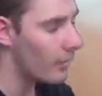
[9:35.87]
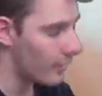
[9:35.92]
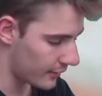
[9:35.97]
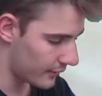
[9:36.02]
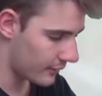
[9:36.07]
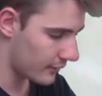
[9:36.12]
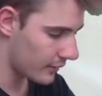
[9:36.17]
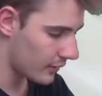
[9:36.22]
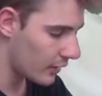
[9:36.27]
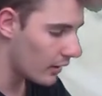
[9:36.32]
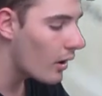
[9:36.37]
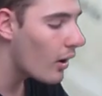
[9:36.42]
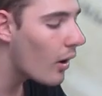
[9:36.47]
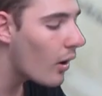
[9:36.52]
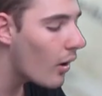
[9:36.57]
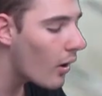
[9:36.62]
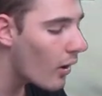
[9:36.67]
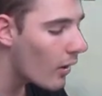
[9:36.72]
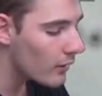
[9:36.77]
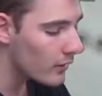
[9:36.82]
gone.
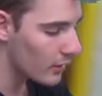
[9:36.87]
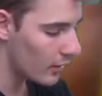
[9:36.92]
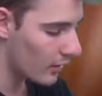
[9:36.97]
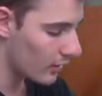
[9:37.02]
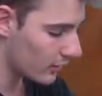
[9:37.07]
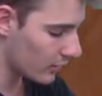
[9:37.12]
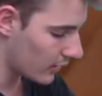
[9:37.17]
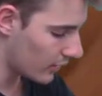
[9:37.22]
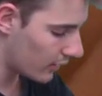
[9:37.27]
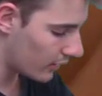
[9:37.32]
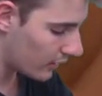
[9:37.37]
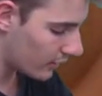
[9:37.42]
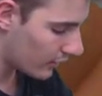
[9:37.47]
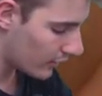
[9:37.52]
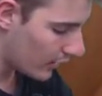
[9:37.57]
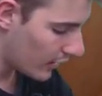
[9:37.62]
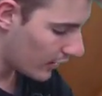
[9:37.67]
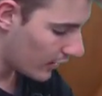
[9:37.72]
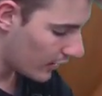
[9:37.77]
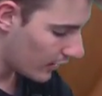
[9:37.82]
Long, long, long.
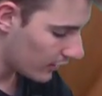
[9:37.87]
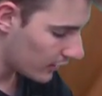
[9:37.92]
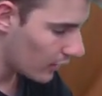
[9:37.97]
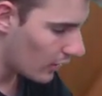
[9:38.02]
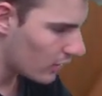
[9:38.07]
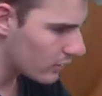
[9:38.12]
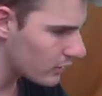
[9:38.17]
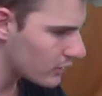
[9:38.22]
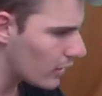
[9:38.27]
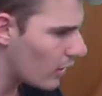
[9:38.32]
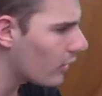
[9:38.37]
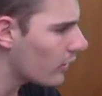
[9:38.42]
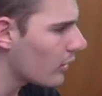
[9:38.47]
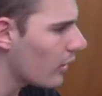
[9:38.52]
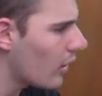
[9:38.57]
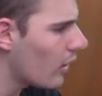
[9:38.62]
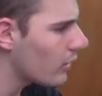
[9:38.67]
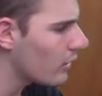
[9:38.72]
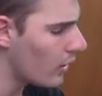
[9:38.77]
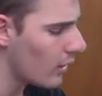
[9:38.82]
Long,
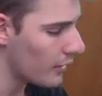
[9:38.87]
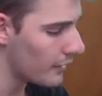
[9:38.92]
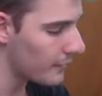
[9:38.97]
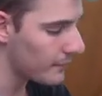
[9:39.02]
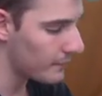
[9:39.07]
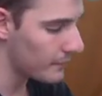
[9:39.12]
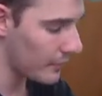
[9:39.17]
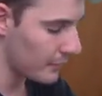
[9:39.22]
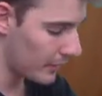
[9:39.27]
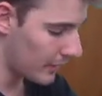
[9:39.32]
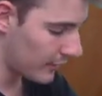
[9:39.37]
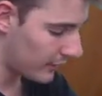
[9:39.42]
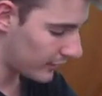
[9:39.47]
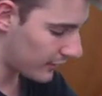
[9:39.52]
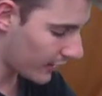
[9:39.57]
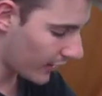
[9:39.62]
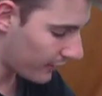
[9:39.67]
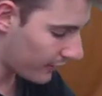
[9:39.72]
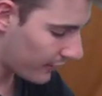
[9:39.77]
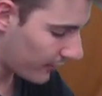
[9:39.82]
long, long, long. We have
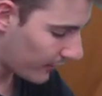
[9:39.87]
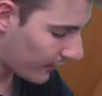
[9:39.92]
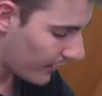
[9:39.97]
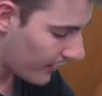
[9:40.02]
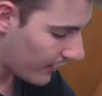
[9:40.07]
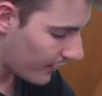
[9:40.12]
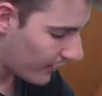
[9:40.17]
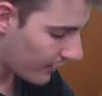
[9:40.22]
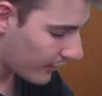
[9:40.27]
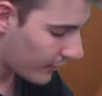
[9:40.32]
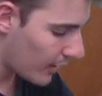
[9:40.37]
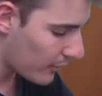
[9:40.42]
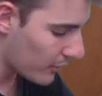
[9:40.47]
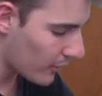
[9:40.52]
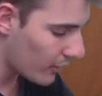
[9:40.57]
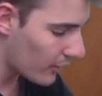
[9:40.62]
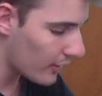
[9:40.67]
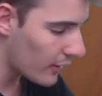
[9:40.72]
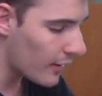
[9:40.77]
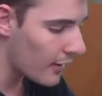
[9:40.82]
a Stuffle,
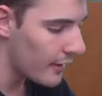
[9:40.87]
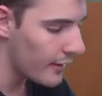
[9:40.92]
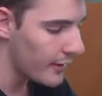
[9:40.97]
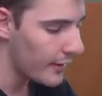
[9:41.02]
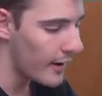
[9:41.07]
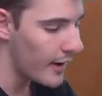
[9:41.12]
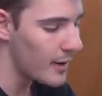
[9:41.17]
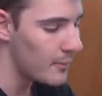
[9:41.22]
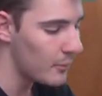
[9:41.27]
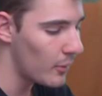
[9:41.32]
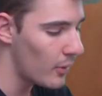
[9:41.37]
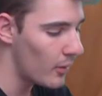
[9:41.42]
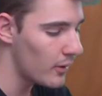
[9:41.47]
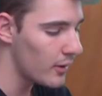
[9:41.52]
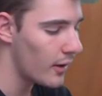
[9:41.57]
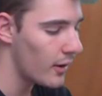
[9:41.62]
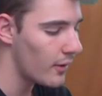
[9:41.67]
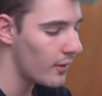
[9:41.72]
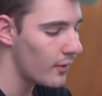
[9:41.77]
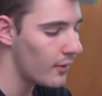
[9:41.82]
Crabrawler, a
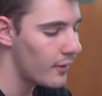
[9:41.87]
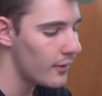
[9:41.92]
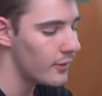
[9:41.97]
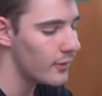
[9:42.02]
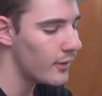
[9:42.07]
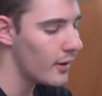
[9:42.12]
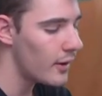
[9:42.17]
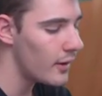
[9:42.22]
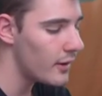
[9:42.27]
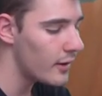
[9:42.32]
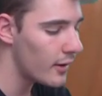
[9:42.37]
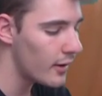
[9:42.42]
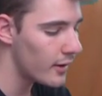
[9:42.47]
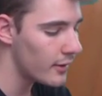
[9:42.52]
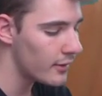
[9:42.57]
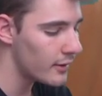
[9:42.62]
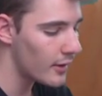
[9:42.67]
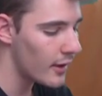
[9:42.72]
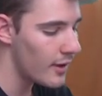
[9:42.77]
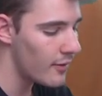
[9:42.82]
Morlul,
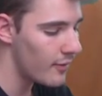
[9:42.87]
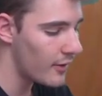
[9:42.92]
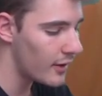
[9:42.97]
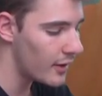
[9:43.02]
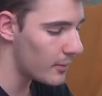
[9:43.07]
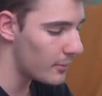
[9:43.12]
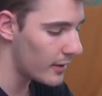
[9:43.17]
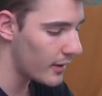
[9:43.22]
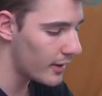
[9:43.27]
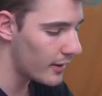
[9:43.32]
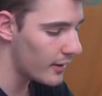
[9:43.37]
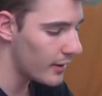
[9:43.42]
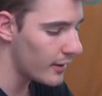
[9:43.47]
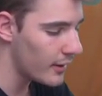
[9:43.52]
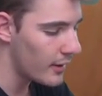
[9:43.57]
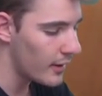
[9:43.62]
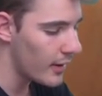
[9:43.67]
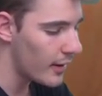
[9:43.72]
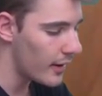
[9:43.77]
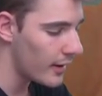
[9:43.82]
Sandygast, a Venipede,
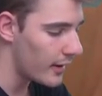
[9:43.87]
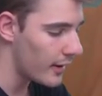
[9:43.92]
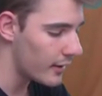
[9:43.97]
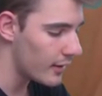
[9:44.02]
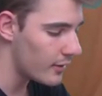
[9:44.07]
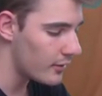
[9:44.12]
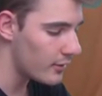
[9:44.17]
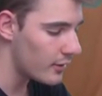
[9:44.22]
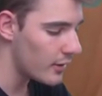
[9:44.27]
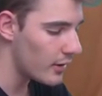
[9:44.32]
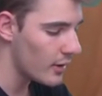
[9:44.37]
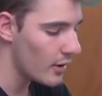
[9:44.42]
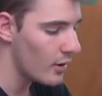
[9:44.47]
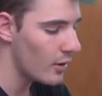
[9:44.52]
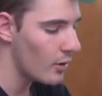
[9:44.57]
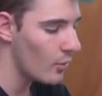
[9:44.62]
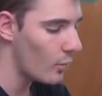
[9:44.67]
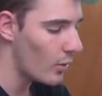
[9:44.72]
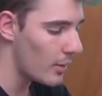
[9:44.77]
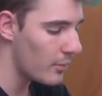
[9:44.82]
a Energy,
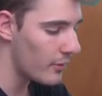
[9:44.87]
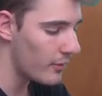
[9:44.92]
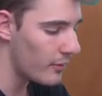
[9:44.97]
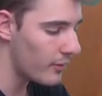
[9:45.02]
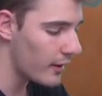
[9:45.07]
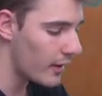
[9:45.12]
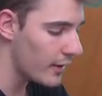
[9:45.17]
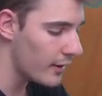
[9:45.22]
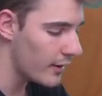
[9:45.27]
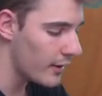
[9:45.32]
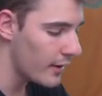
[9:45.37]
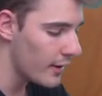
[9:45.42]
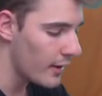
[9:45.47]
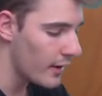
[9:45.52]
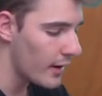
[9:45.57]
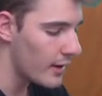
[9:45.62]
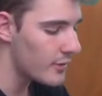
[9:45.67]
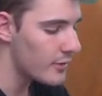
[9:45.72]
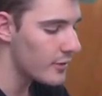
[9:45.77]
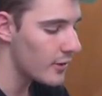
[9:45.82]
Wobbuffet,
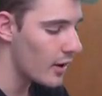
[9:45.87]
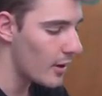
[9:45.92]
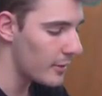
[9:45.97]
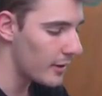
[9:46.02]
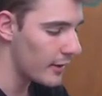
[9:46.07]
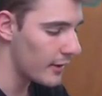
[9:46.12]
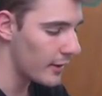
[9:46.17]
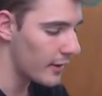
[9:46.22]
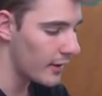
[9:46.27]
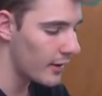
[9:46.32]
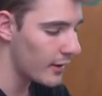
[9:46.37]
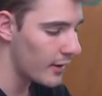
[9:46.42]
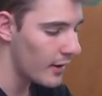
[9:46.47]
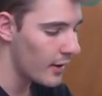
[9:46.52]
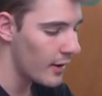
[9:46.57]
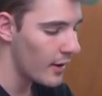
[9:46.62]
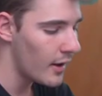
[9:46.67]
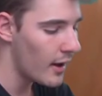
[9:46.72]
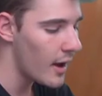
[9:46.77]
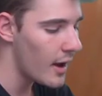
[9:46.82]
a Charmeleon,
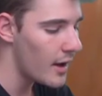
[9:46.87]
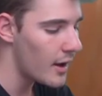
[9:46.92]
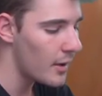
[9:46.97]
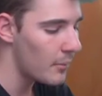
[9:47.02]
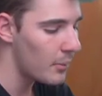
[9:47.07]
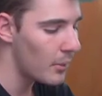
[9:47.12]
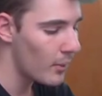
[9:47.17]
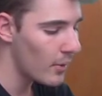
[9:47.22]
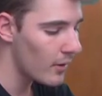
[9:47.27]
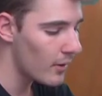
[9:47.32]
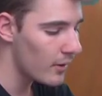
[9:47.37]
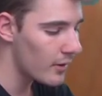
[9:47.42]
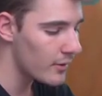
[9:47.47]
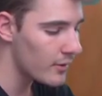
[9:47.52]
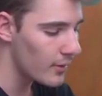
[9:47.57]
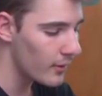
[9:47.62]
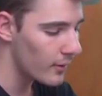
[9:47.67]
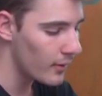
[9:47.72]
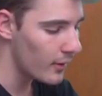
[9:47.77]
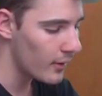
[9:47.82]
a
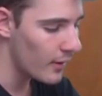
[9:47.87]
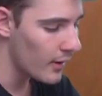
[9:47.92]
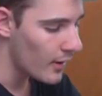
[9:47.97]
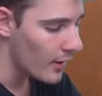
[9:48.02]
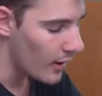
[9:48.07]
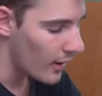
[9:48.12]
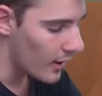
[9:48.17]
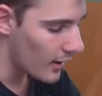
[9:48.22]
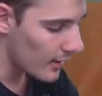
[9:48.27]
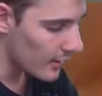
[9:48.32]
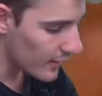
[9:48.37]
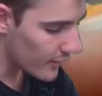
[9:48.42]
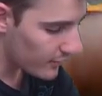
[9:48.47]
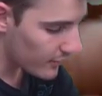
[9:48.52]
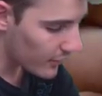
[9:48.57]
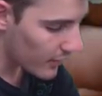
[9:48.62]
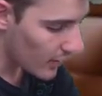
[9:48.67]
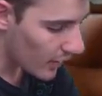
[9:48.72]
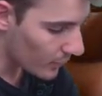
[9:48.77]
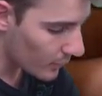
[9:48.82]
Porygon 2,
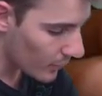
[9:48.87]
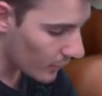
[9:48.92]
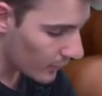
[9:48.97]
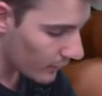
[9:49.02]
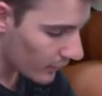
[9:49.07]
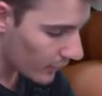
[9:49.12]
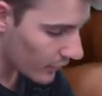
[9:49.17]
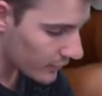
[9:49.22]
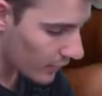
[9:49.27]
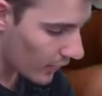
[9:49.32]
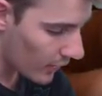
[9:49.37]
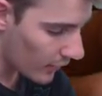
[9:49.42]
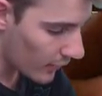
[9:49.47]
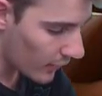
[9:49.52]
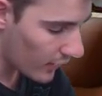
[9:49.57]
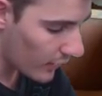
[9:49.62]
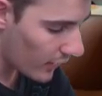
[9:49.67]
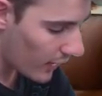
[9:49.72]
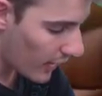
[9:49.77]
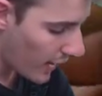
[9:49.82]
Olivia Reverse
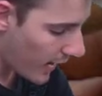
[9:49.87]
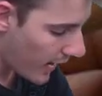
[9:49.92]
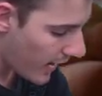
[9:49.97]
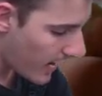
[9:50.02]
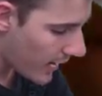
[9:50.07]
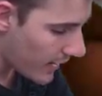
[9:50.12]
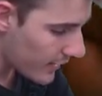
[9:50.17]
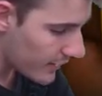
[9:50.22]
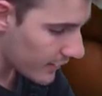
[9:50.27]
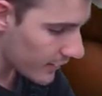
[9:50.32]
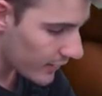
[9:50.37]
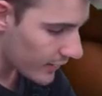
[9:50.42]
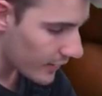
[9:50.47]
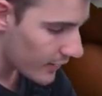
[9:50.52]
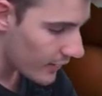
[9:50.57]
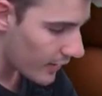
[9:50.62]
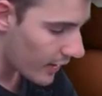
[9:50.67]
Holo, and